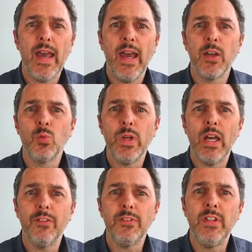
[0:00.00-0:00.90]
and we
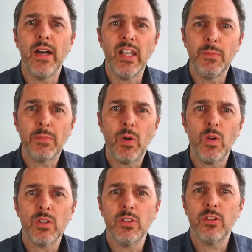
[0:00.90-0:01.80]
have dynamic
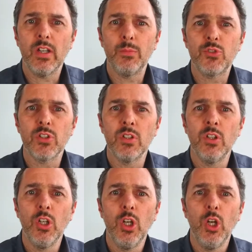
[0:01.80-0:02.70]
power consumption